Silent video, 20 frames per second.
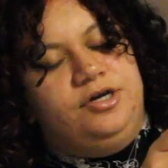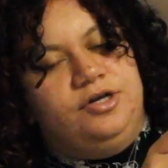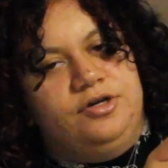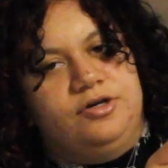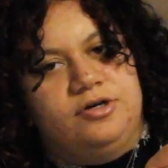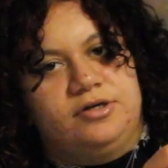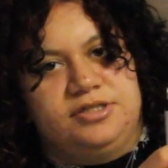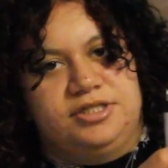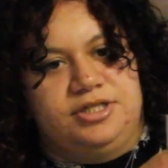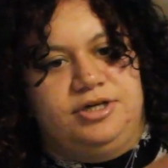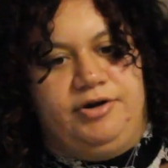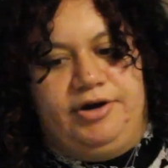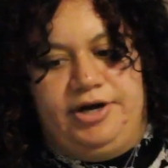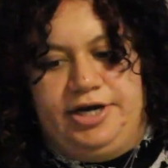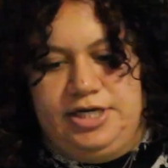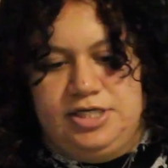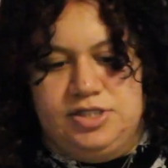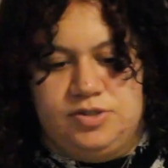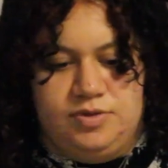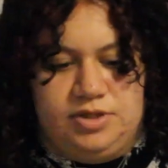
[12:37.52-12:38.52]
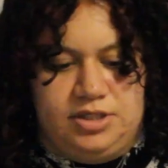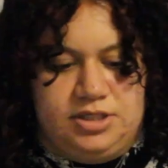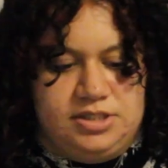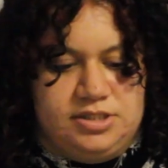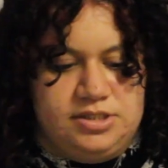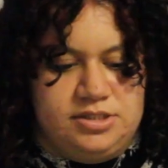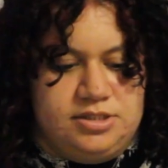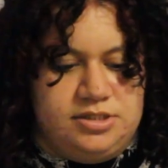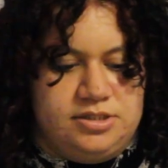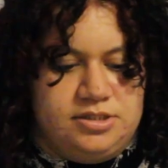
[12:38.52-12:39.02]
nooks and crannies with
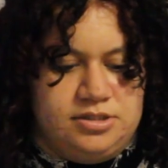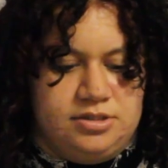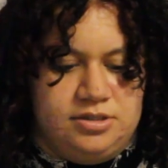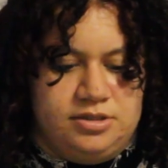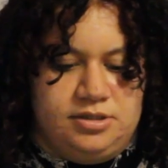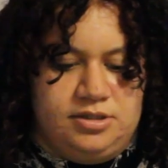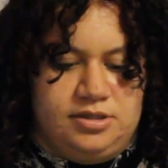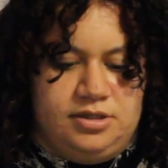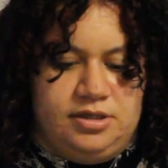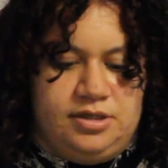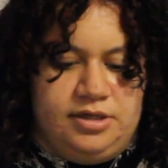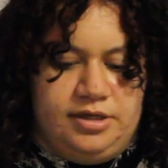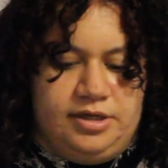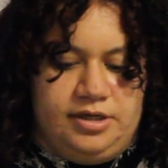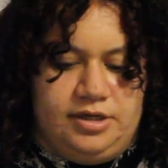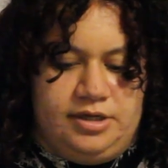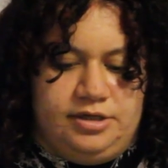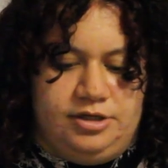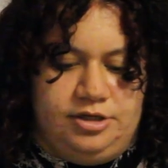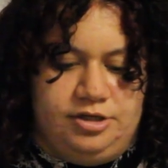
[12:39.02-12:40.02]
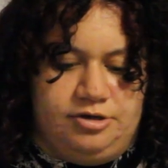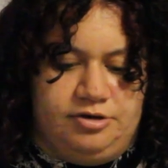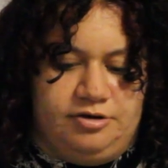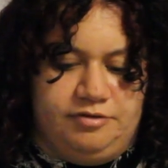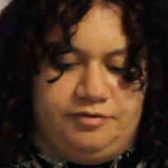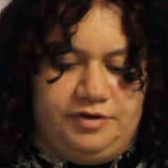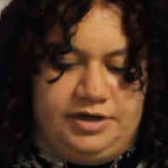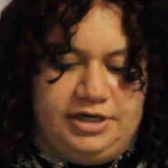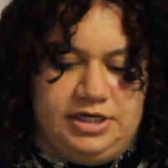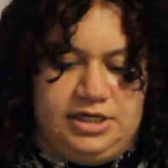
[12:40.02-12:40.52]
this. You know,
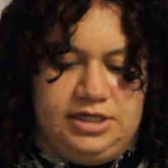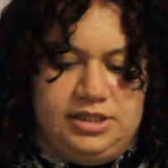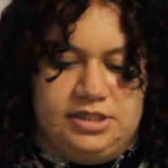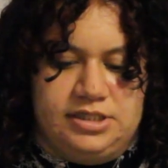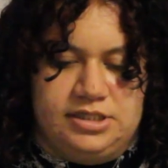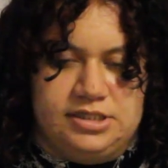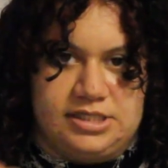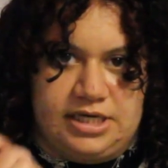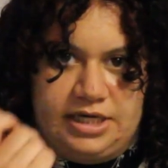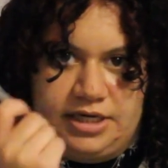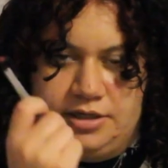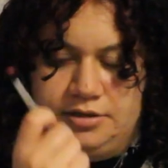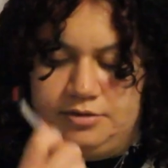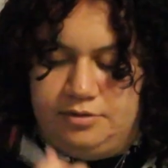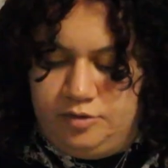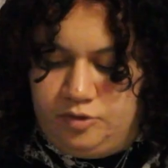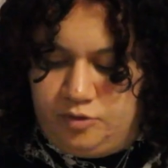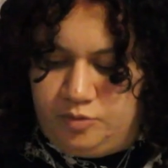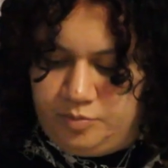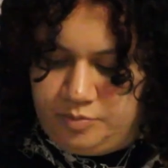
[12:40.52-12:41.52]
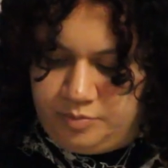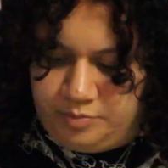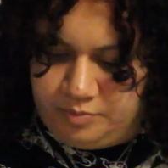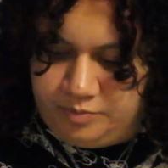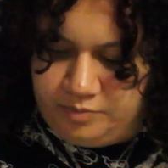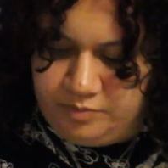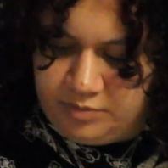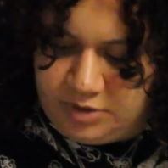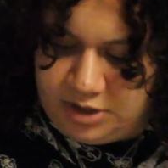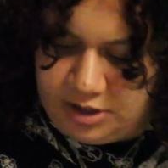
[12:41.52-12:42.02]
if I need this, I could
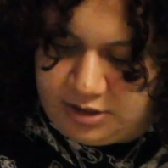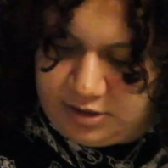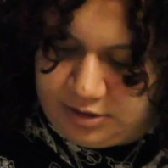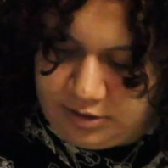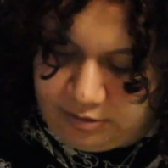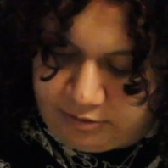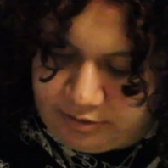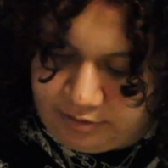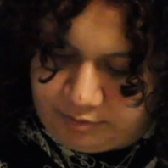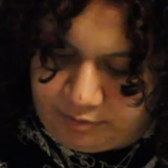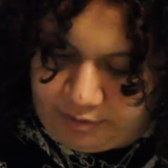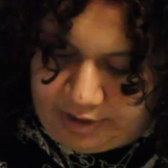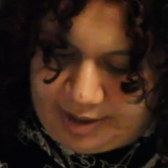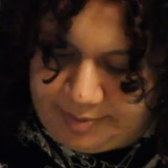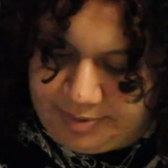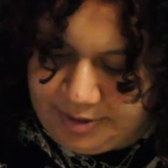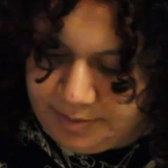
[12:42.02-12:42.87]
grab